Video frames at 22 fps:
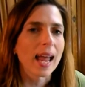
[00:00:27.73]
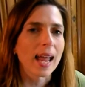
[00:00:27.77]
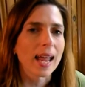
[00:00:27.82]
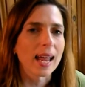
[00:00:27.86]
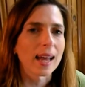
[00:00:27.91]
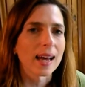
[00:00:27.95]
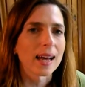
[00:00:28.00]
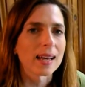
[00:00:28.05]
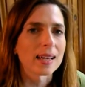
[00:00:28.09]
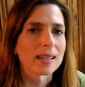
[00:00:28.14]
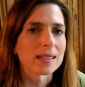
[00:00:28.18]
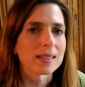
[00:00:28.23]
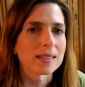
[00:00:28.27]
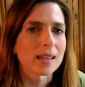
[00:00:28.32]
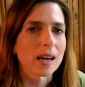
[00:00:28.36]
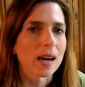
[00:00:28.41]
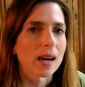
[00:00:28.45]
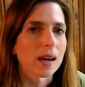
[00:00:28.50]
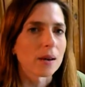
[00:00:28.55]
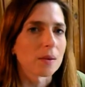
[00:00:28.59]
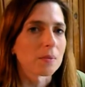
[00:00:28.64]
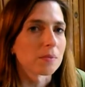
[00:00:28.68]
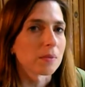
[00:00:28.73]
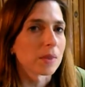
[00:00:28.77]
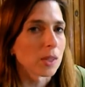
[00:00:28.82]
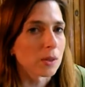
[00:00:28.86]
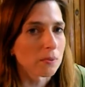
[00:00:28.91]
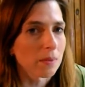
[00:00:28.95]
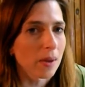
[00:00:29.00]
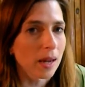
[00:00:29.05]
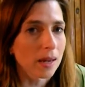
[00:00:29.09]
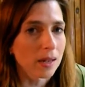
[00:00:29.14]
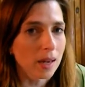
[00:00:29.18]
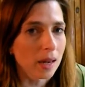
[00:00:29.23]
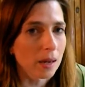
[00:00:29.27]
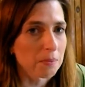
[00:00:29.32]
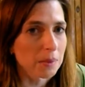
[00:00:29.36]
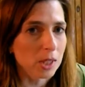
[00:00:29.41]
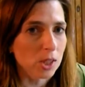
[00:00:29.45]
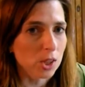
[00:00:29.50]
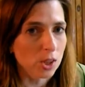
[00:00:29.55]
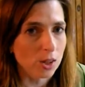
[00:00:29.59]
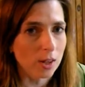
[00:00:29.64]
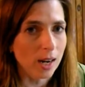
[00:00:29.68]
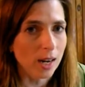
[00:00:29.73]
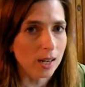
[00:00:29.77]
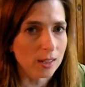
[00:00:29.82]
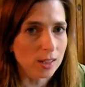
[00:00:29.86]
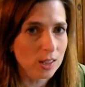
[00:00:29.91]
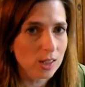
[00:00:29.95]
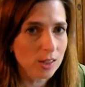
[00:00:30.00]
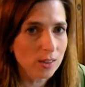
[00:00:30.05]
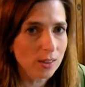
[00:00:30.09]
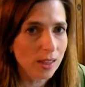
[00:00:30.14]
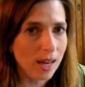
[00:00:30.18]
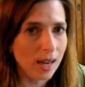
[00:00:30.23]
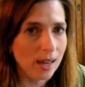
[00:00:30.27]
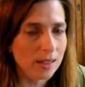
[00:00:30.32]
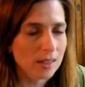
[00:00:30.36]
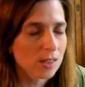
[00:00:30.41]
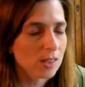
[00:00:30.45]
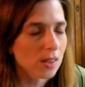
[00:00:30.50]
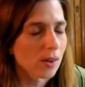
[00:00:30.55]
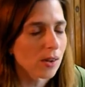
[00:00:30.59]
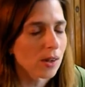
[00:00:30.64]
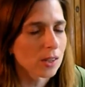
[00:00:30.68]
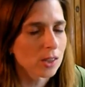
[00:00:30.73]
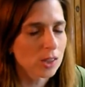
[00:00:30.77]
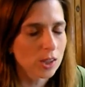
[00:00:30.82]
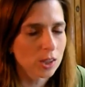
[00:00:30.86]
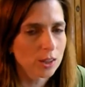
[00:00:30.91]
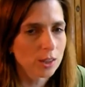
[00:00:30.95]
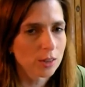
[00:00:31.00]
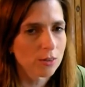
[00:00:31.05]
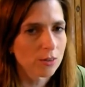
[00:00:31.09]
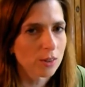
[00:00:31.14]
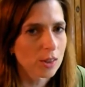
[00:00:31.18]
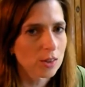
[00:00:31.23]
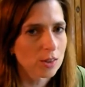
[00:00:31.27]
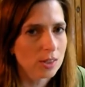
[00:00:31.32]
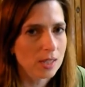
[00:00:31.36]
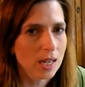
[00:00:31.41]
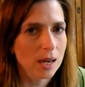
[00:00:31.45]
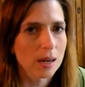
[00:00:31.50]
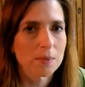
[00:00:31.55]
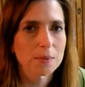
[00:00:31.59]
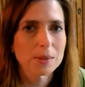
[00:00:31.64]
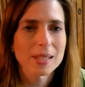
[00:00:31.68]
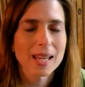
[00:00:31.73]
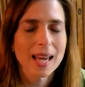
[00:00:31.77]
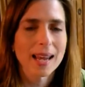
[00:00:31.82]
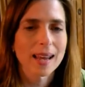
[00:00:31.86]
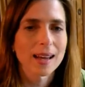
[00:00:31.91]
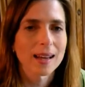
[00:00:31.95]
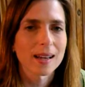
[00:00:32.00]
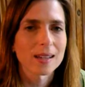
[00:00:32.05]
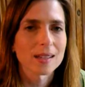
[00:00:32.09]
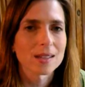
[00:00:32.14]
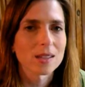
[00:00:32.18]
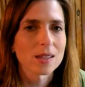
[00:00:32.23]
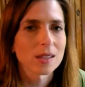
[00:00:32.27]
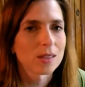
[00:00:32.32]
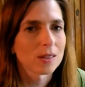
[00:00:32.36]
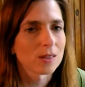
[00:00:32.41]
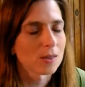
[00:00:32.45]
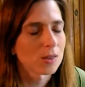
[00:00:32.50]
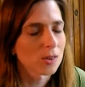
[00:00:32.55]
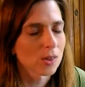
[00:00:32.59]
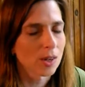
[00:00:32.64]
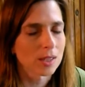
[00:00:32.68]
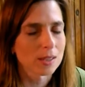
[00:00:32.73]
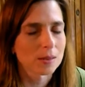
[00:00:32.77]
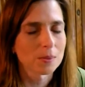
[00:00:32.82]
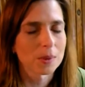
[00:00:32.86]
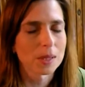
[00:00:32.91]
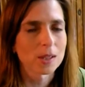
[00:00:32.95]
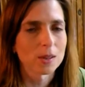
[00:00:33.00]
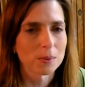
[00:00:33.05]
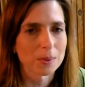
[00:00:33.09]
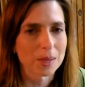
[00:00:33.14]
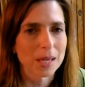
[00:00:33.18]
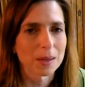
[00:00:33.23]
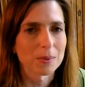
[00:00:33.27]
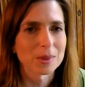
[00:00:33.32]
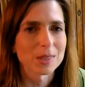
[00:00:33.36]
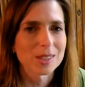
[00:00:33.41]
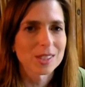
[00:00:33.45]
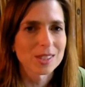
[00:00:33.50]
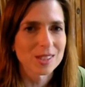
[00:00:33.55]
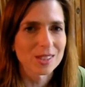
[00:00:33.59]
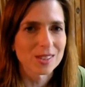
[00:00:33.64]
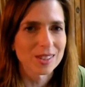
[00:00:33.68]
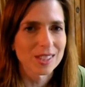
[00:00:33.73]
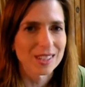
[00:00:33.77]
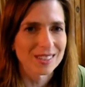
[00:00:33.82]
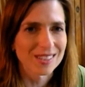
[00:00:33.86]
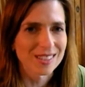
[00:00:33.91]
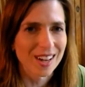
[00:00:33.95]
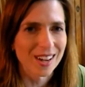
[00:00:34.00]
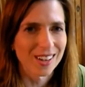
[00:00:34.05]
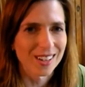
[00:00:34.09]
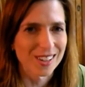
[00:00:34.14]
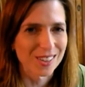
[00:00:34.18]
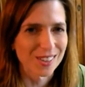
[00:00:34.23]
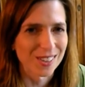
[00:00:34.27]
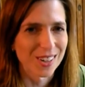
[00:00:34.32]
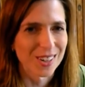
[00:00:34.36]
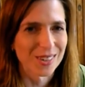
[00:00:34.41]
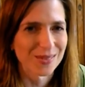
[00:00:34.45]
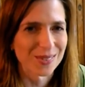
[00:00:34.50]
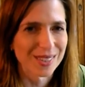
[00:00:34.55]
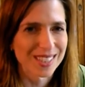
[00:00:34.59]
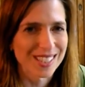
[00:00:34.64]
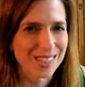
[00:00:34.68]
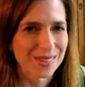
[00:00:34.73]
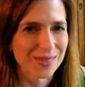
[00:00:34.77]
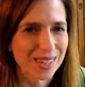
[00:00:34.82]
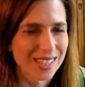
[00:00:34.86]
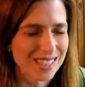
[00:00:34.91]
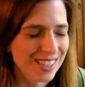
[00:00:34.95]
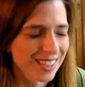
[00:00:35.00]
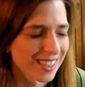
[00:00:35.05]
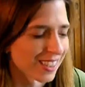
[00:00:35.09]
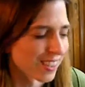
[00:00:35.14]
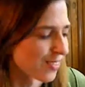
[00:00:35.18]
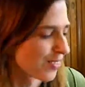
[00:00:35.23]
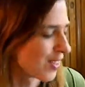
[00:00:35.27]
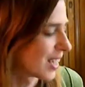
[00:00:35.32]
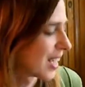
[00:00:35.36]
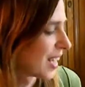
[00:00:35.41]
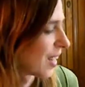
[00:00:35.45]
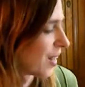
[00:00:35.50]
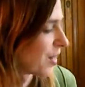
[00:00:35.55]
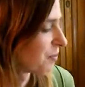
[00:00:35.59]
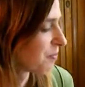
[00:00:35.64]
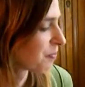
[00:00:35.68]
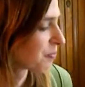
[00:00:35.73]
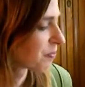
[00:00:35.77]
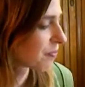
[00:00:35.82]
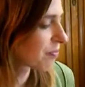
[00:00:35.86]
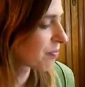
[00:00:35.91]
and um, you might not be sure how to do that. So I'll show you a few steps and trust me you'll be able to do this on your own once you watch this video.